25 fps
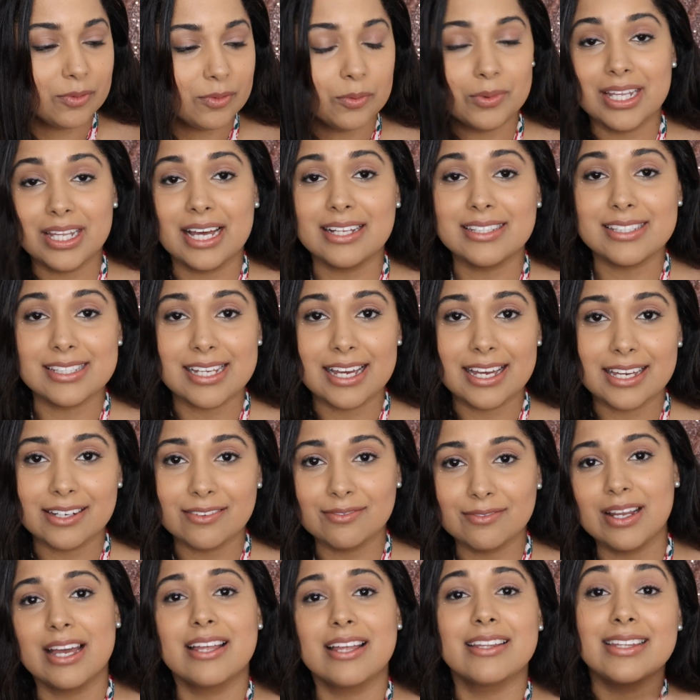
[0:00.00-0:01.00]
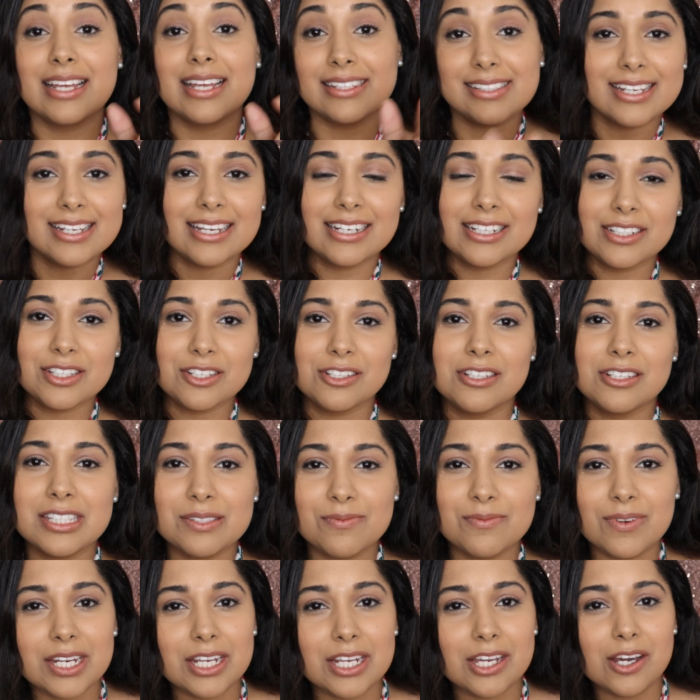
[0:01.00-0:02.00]
with that said, let's get into
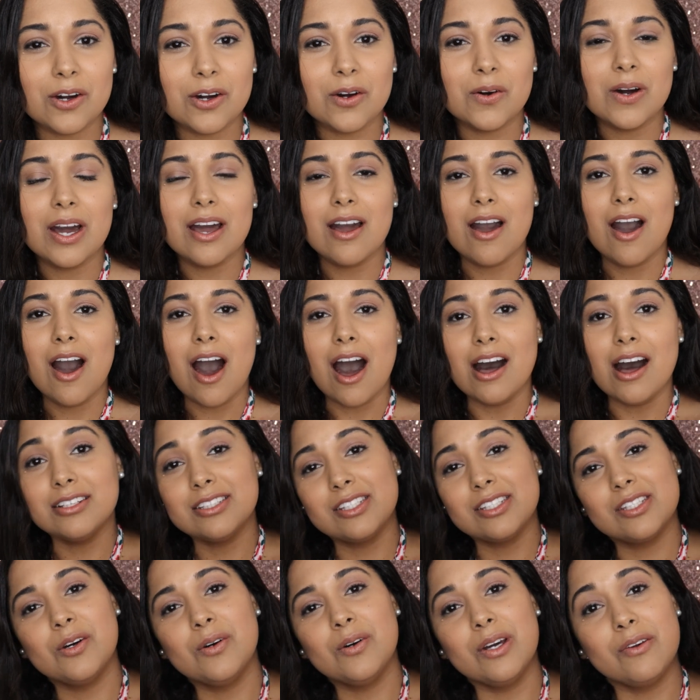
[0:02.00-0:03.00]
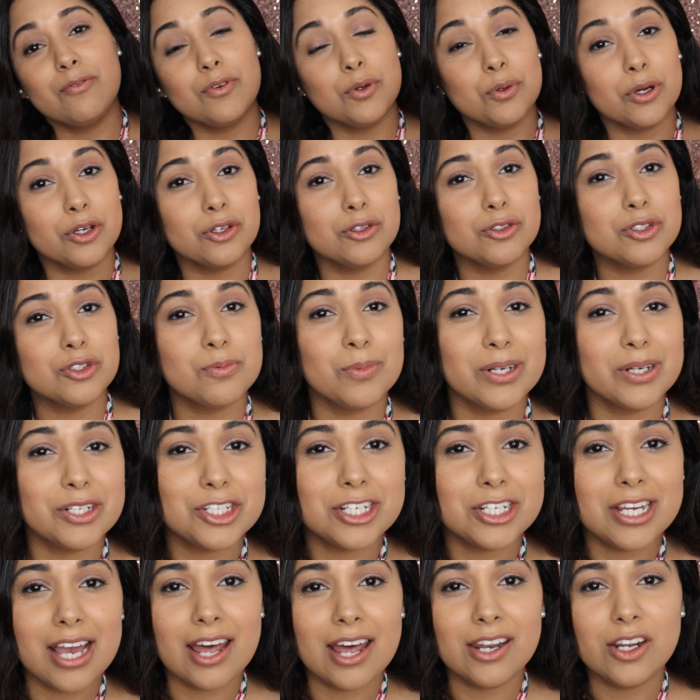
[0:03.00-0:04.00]
this video. Also, if you are new to my
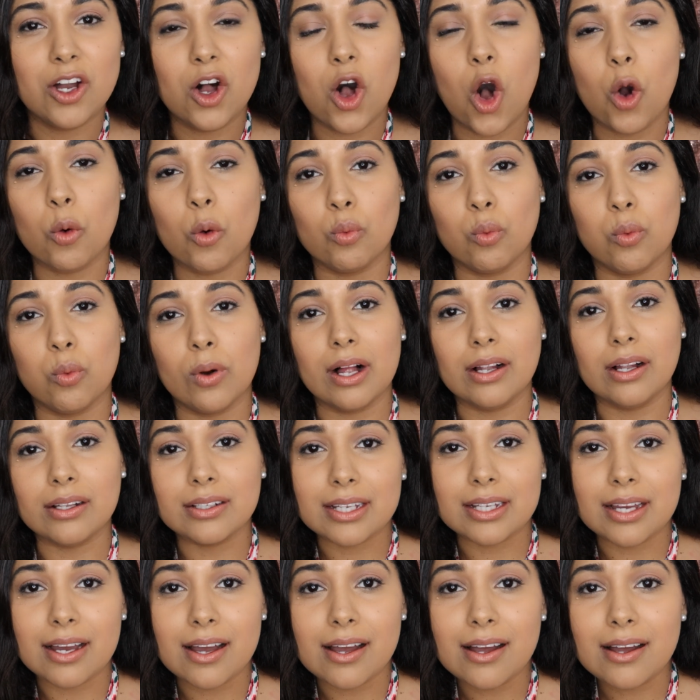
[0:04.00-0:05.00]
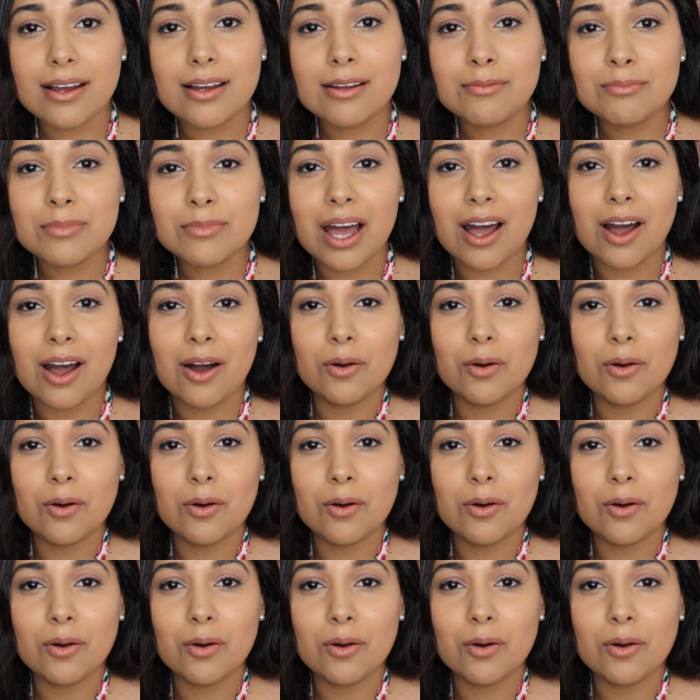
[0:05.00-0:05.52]
channel, welcome.